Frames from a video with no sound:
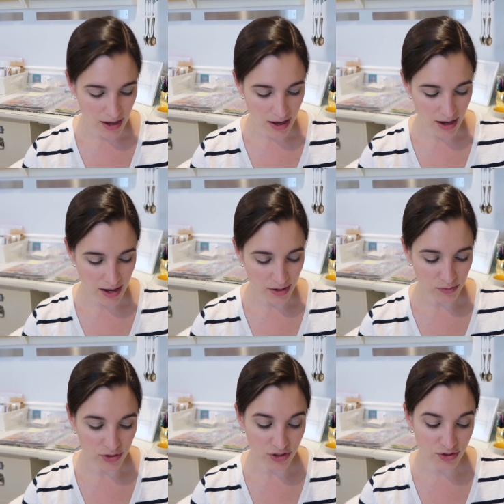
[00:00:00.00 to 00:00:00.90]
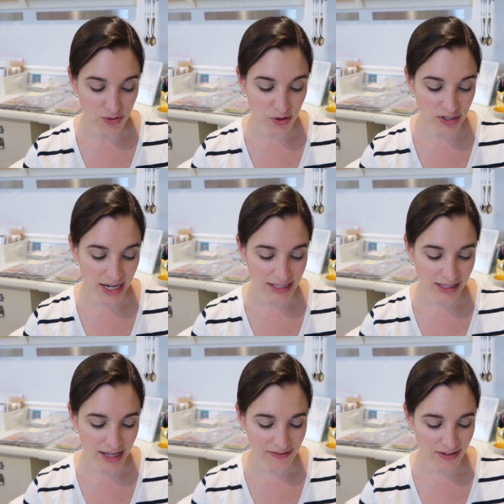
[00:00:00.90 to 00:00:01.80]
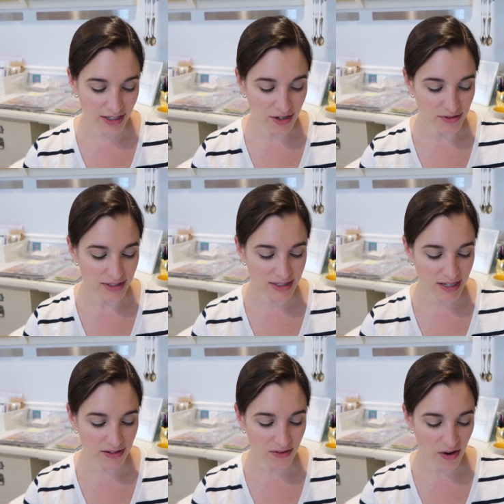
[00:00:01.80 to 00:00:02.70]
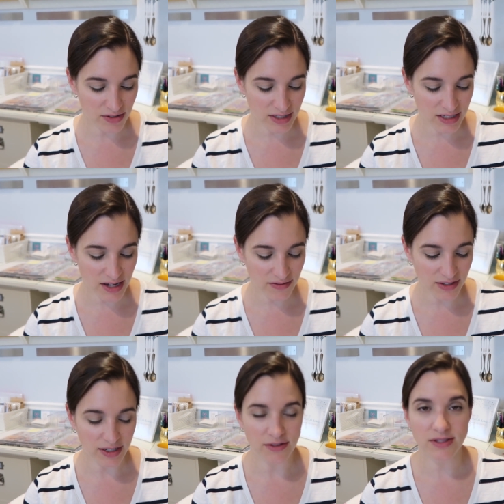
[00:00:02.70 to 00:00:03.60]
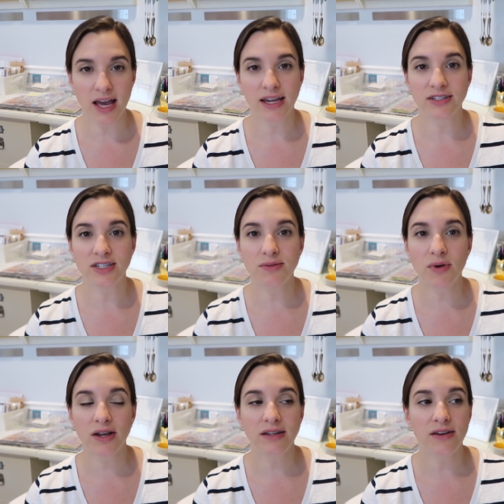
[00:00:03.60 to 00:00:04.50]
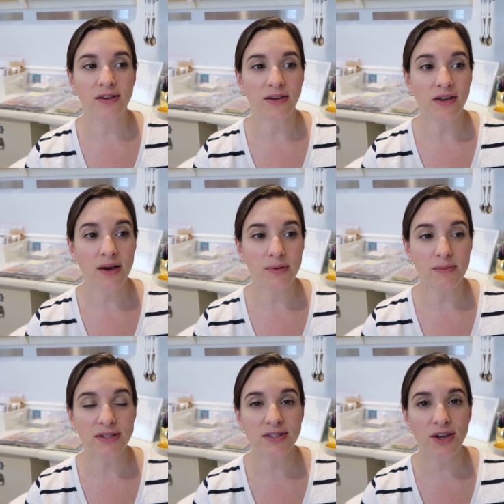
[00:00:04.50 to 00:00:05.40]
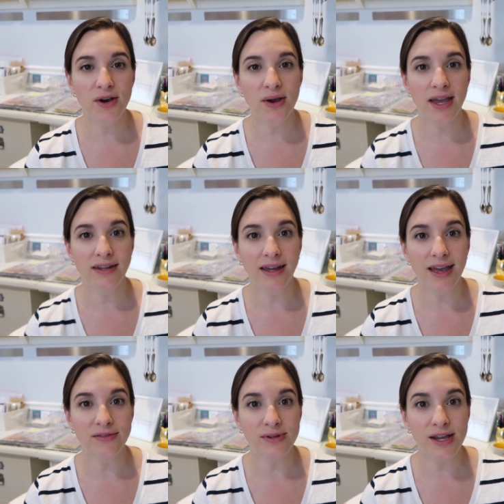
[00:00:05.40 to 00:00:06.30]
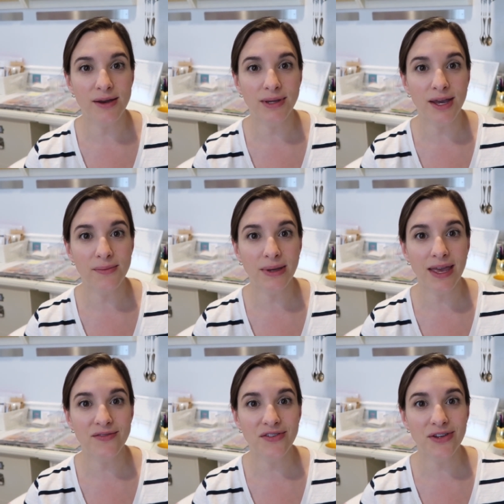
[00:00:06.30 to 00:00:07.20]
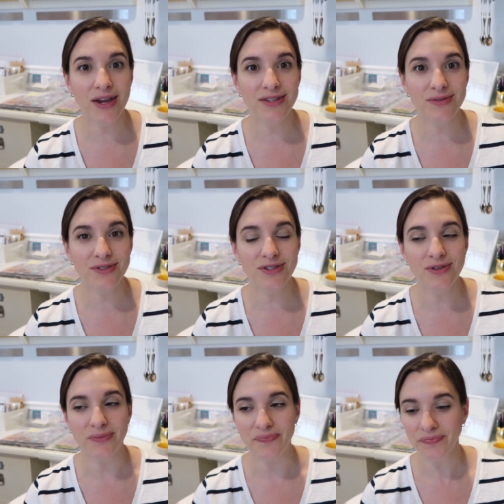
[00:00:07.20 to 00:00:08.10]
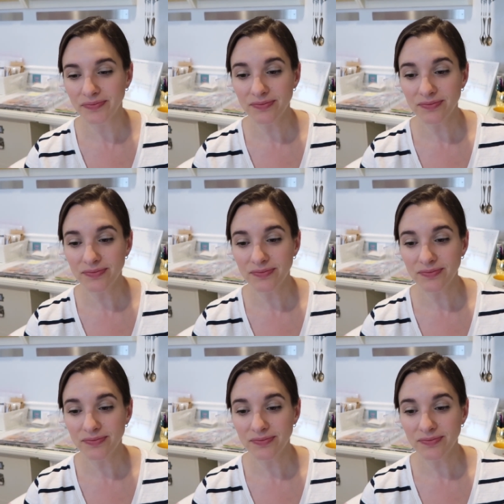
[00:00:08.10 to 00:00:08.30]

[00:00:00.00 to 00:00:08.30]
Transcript: Uh, would you do more day in the life videos instead of all sit down videos? I did one a couple of months ago and I have one coming up again for you guys real soon.